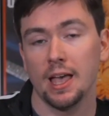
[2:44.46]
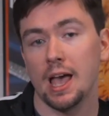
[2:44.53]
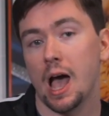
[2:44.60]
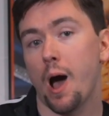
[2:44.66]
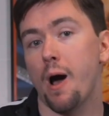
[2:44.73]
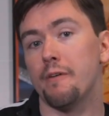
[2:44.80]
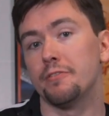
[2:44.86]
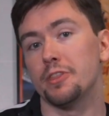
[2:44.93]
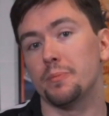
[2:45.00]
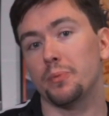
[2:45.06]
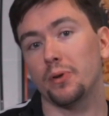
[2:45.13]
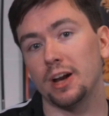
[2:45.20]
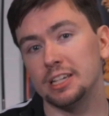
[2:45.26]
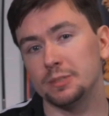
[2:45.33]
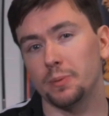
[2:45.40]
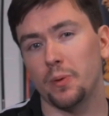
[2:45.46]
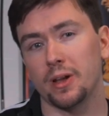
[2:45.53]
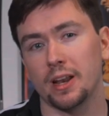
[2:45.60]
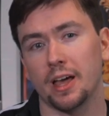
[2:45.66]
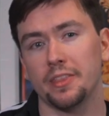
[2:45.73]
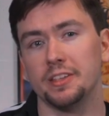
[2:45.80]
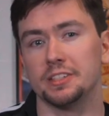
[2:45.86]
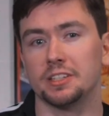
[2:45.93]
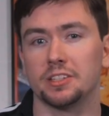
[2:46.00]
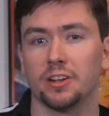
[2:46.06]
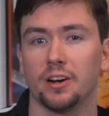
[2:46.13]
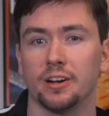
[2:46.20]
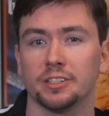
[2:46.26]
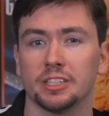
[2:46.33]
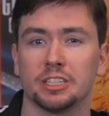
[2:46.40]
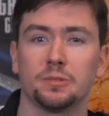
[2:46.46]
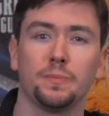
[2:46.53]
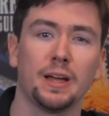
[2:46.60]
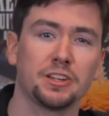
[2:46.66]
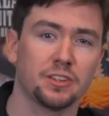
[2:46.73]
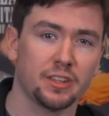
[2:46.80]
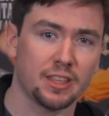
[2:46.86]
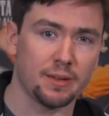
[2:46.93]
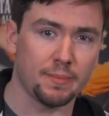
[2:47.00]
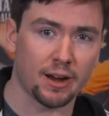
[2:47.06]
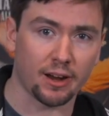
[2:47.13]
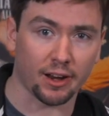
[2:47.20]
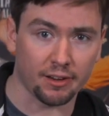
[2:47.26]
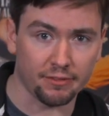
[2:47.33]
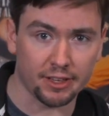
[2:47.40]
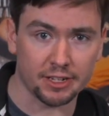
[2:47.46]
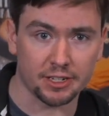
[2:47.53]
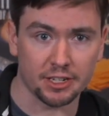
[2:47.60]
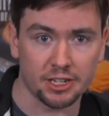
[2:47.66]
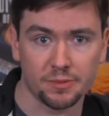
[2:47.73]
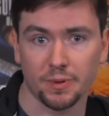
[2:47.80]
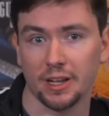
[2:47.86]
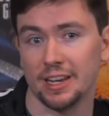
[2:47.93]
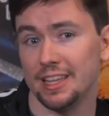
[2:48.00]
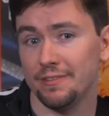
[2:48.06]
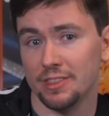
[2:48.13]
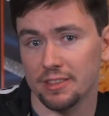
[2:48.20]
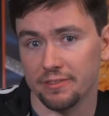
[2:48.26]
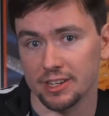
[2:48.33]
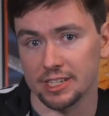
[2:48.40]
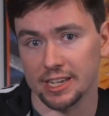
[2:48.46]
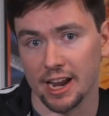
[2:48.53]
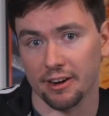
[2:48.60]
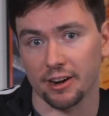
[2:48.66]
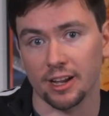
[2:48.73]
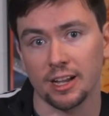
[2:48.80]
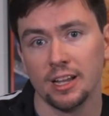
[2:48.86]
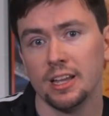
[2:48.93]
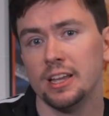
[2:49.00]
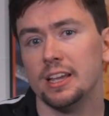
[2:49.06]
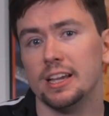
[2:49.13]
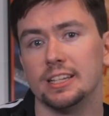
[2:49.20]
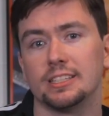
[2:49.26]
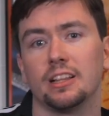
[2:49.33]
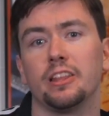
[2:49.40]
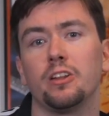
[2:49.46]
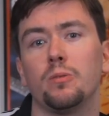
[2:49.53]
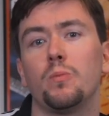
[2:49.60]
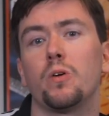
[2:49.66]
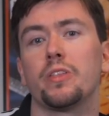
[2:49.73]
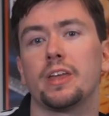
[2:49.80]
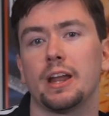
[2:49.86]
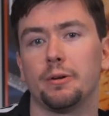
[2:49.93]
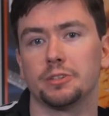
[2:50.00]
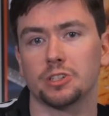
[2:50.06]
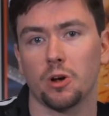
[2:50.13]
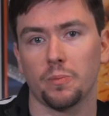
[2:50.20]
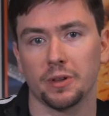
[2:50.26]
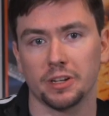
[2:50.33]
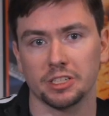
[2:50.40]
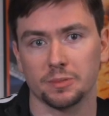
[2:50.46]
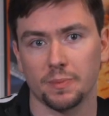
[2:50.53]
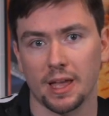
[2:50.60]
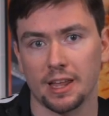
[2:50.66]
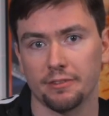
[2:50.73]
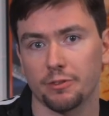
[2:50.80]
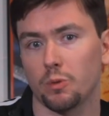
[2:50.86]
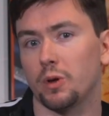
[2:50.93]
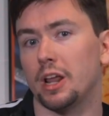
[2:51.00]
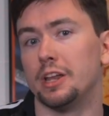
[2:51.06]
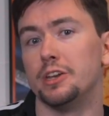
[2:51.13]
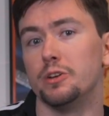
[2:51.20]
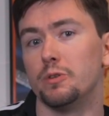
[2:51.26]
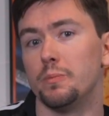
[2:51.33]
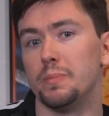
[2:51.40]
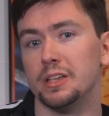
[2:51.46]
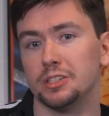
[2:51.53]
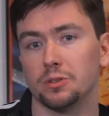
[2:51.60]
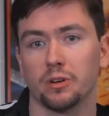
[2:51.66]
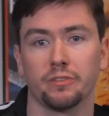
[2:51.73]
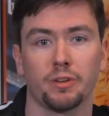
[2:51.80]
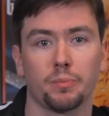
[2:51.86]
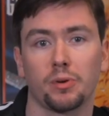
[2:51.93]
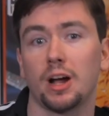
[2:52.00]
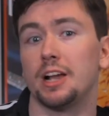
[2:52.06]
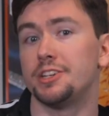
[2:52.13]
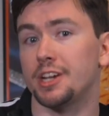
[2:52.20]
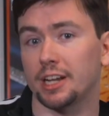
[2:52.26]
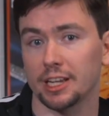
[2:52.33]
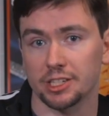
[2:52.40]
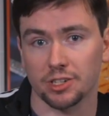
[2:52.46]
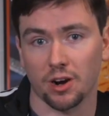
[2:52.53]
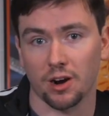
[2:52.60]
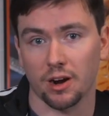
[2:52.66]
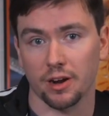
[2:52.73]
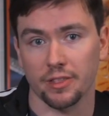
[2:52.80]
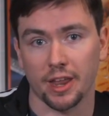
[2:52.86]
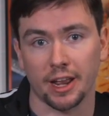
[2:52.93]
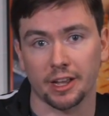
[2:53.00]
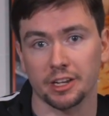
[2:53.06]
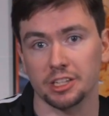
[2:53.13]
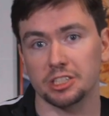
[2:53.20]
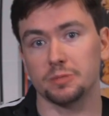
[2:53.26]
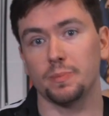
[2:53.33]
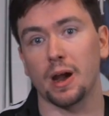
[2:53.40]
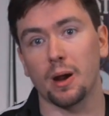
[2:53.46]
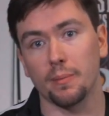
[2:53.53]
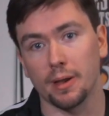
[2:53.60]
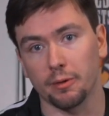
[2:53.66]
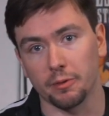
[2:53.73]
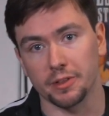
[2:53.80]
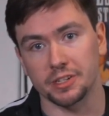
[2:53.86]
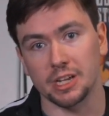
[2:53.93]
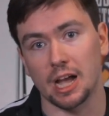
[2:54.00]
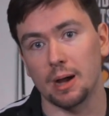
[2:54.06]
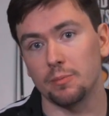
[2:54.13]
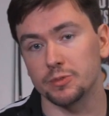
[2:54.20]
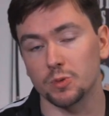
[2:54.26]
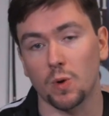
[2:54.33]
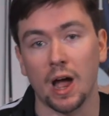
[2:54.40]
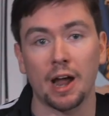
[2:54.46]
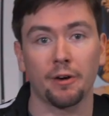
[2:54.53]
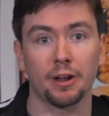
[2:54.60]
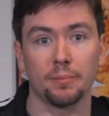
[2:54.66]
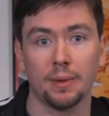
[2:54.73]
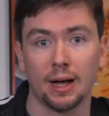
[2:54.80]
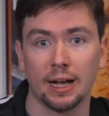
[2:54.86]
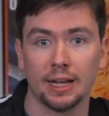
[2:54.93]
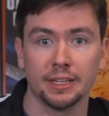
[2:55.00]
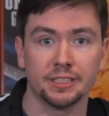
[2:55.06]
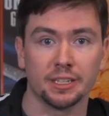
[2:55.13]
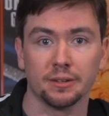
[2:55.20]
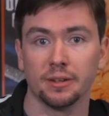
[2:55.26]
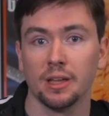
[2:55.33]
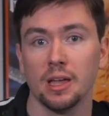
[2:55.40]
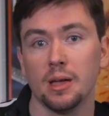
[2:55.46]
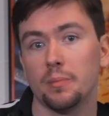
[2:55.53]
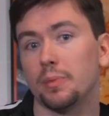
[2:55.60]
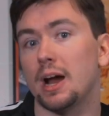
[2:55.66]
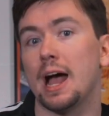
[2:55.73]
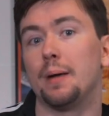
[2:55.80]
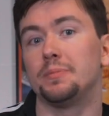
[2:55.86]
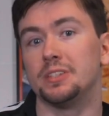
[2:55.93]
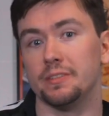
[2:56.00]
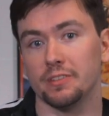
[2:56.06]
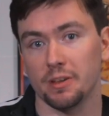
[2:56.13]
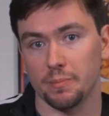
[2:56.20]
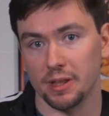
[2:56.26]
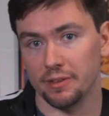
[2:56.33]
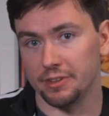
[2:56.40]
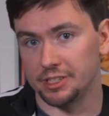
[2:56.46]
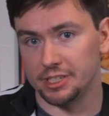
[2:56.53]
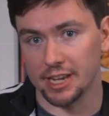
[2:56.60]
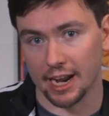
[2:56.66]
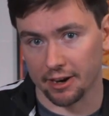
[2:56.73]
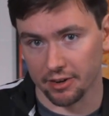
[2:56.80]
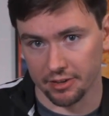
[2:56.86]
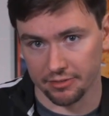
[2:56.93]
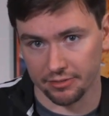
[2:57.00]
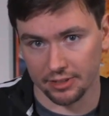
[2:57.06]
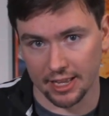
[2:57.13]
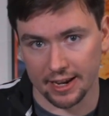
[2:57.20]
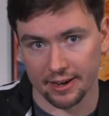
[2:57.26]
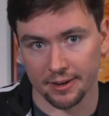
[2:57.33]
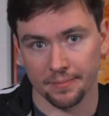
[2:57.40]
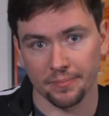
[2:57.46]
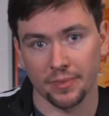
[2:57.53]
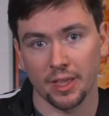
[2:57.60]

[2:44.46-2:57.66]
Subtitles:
However, the price point on these guitars, especially the American Vintage, but even the Ventera, is a little more than I was hoping to spend for what I knew would be sort of a project guitar that I could experiment with Thom's wiring mods and perhaps even a bit of its decorative flair.